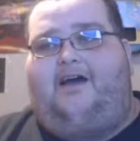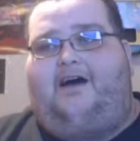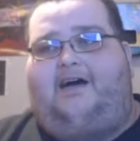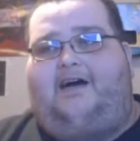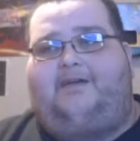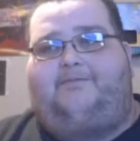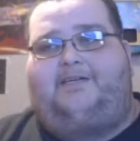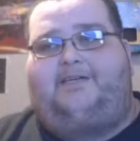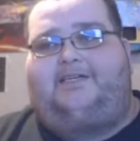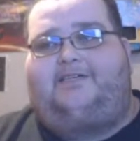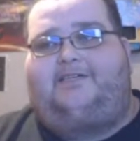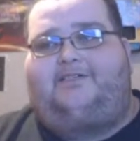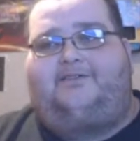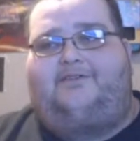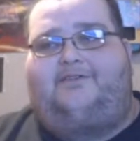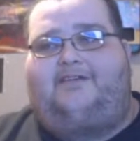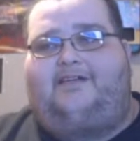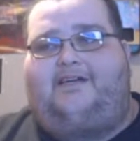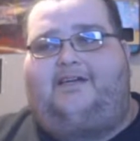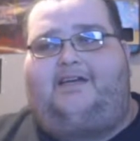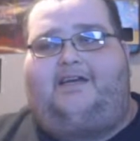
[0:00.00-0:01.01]
I mean,
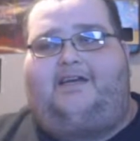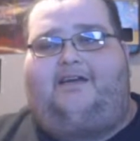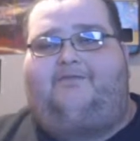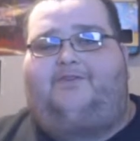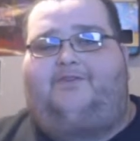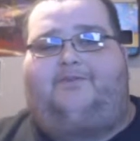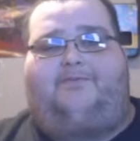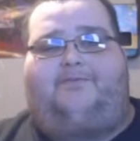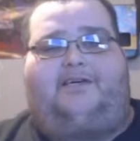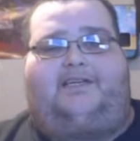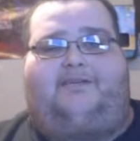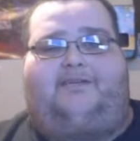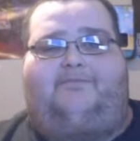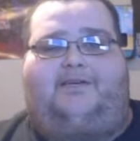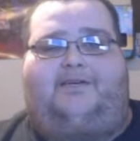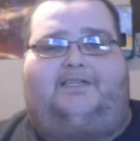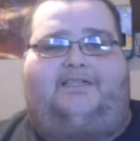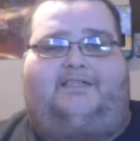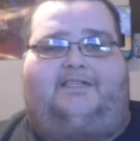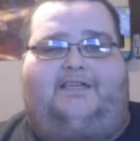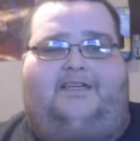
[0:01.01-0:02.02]
Everybody
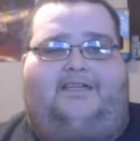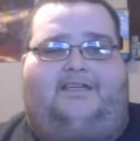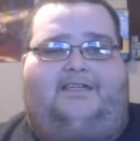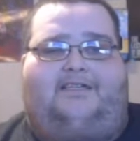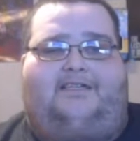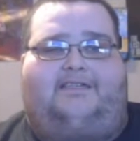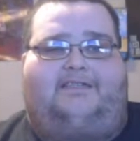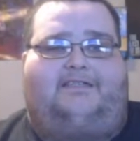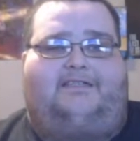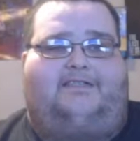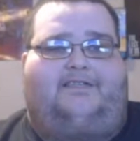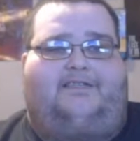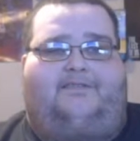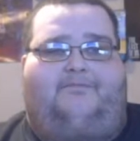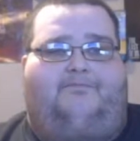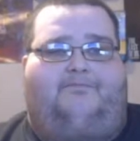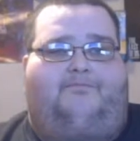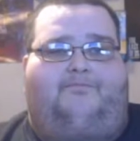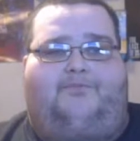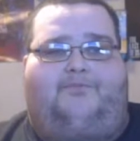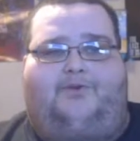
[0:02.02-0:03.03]
might say he's a
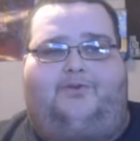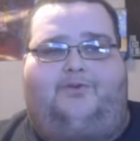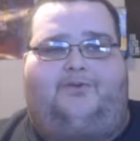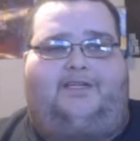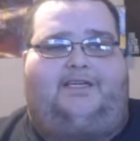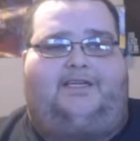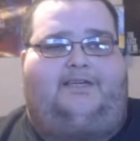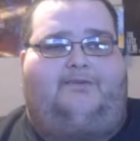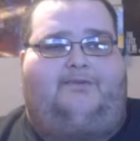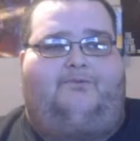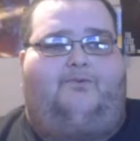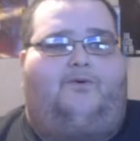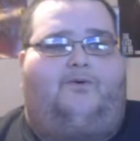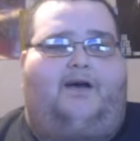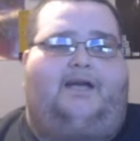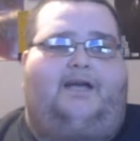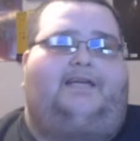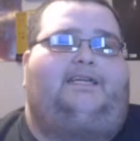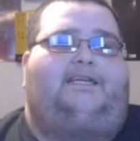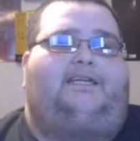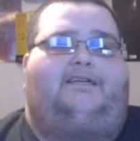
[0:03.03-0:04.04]
moody,
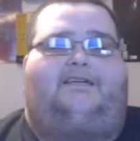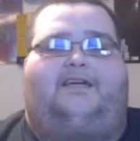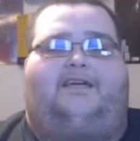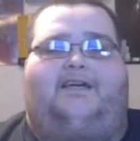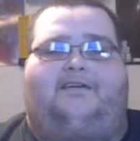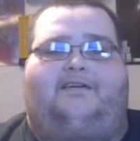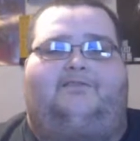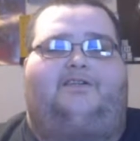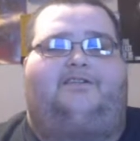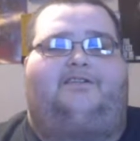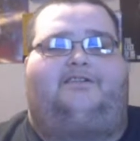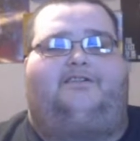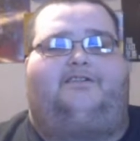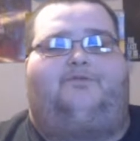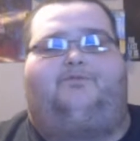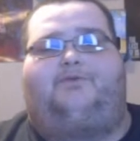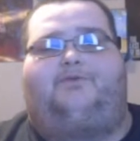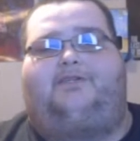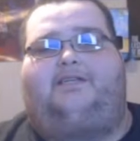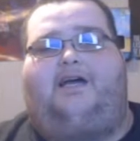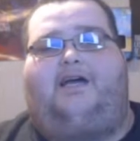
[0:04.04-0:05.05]
whiny character,
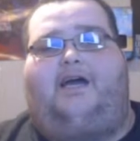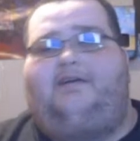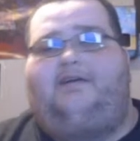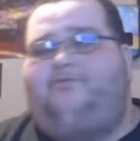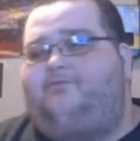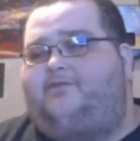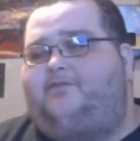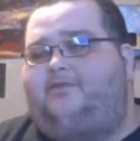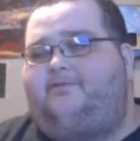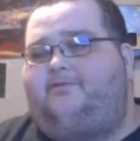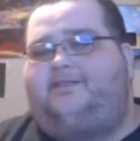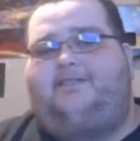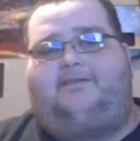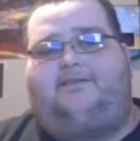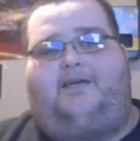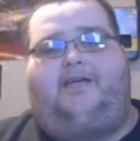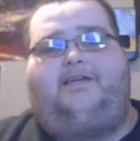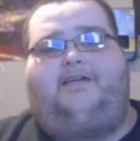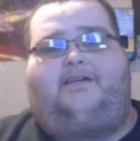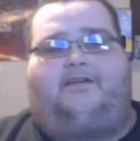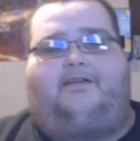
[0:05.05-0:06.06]
but I really
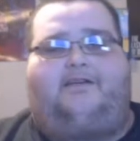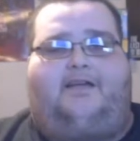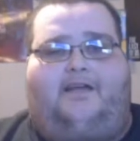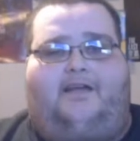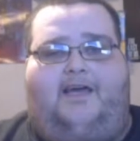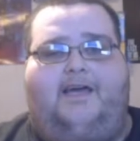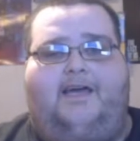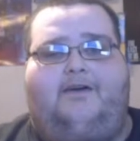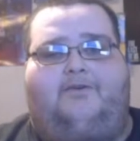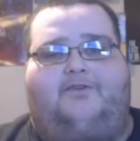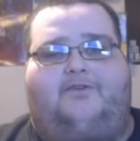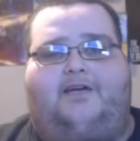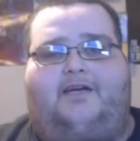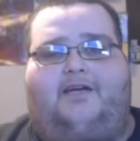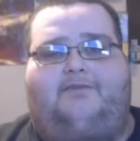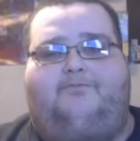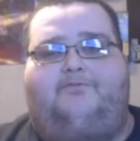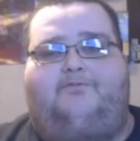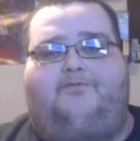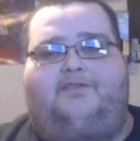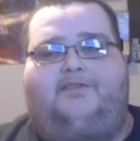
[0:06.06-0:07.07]
like Cloud. I
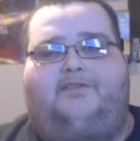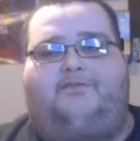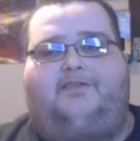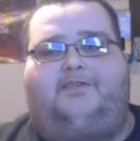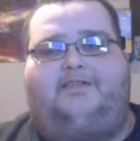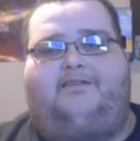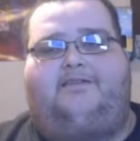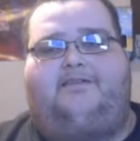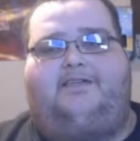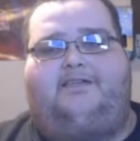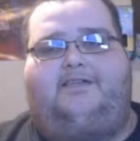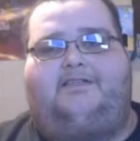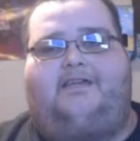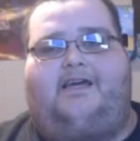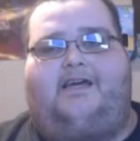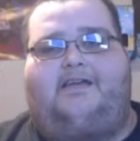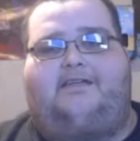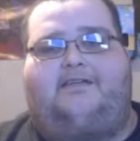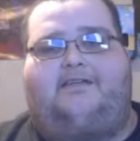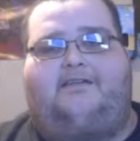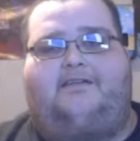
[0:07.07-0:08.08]
really think
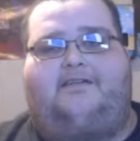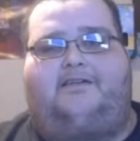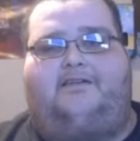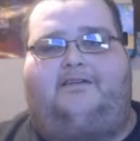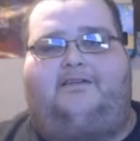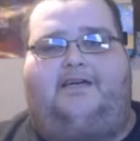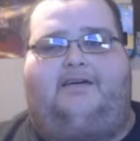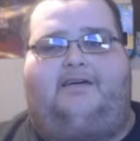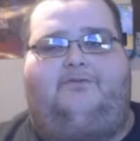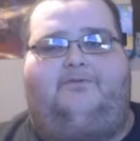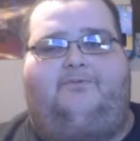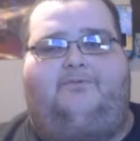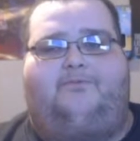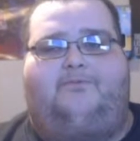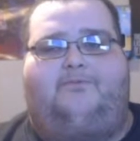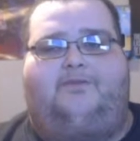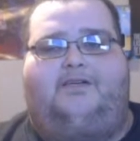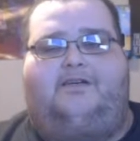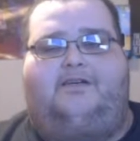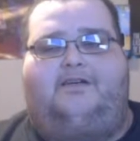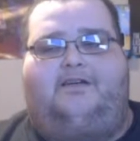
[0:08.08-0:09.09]
that Cloud,
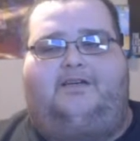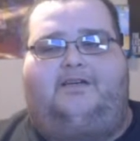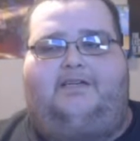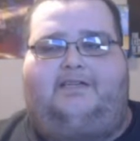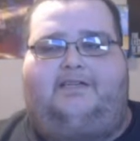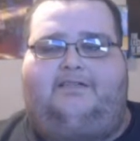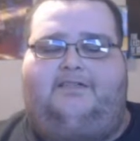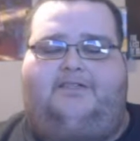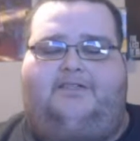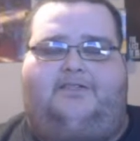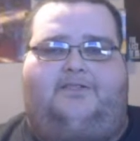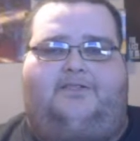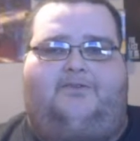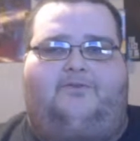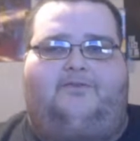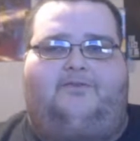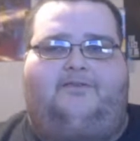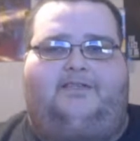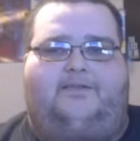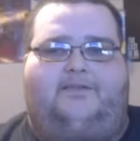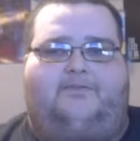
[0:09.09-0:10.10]
his
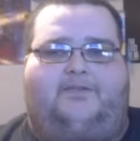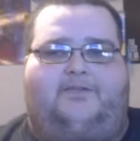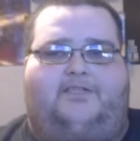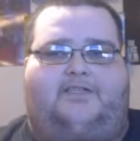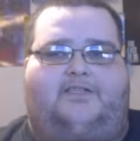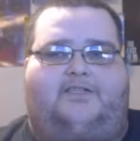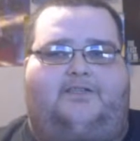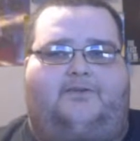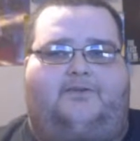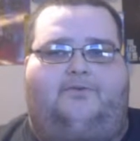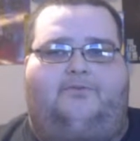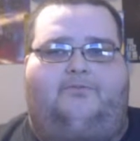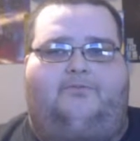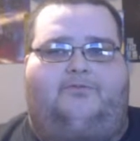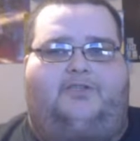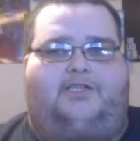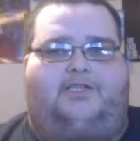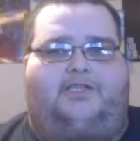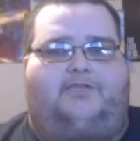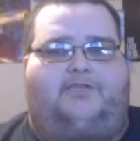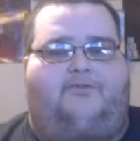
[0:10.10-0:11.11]
story was so
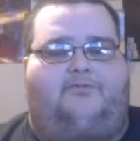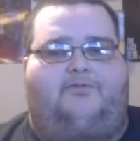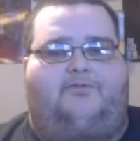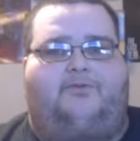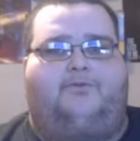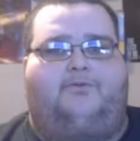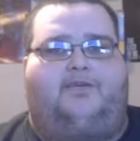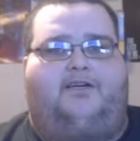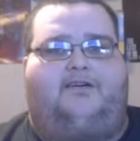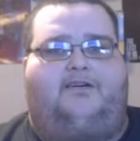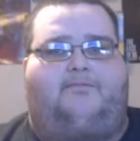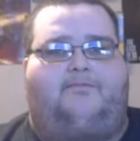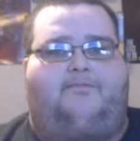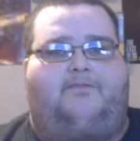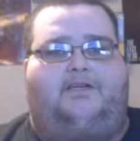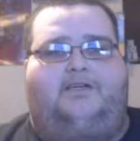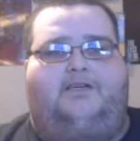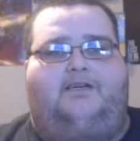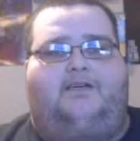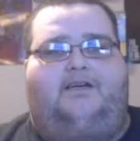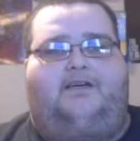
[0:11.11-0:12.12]
screwed up,
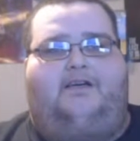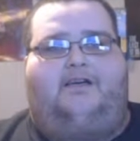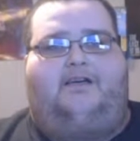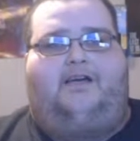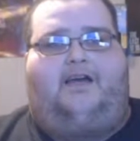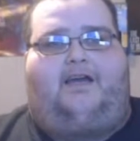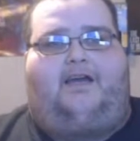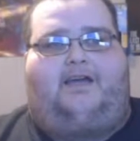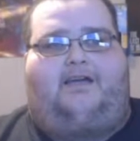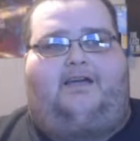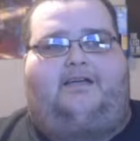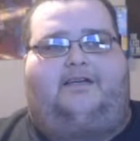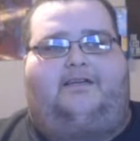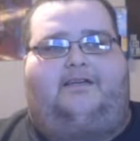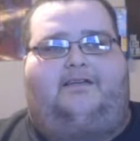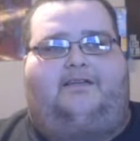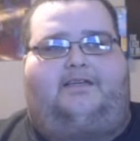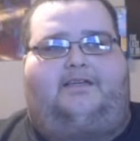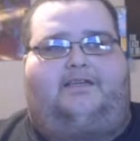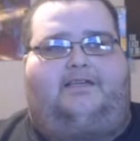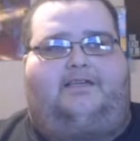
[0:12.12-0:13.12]

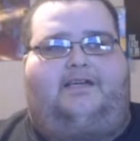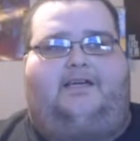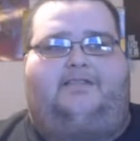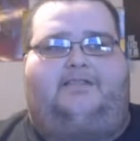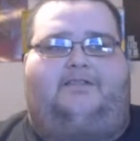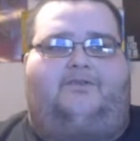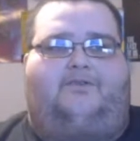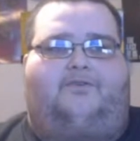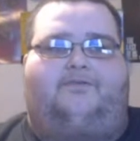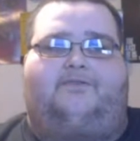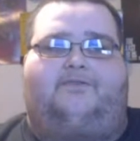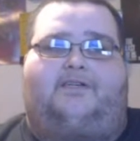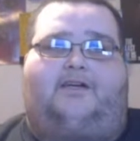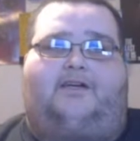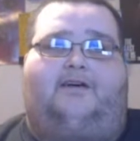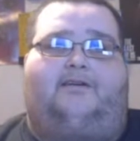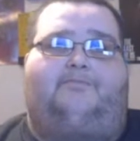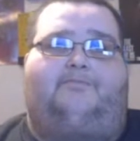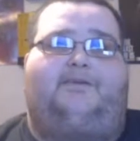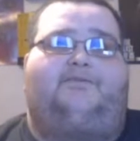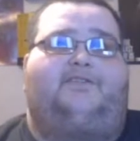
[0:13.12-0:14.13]
and he had to
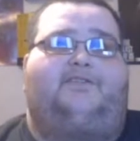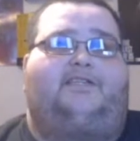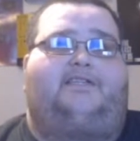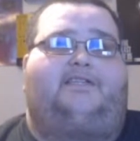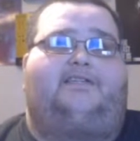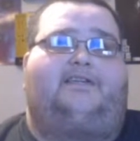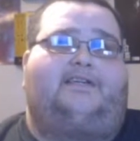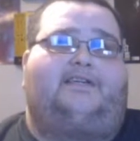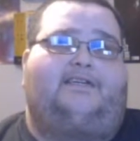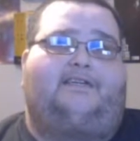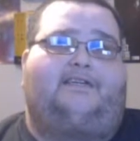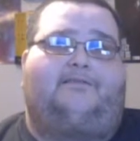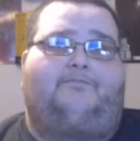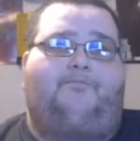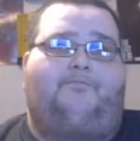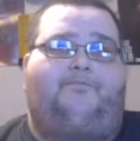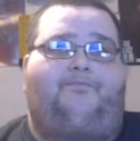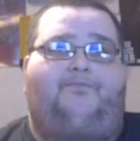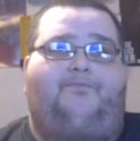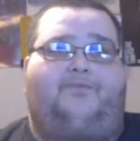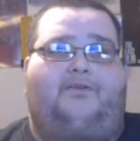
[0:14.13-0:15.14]
overcome everything
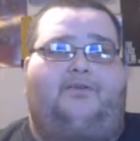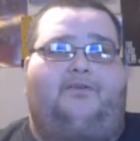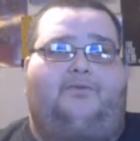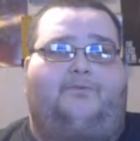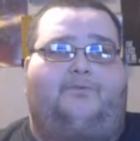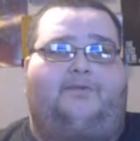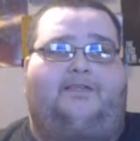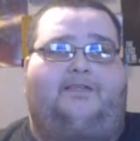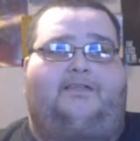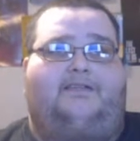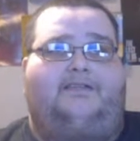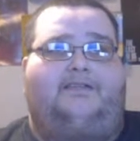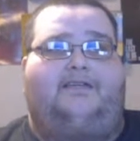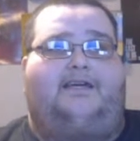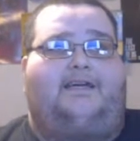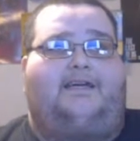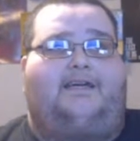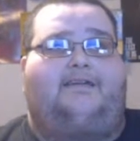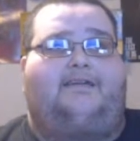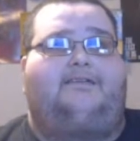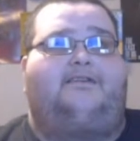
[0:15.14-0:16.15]
within
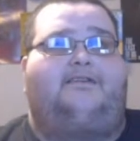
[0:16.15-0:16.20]
that.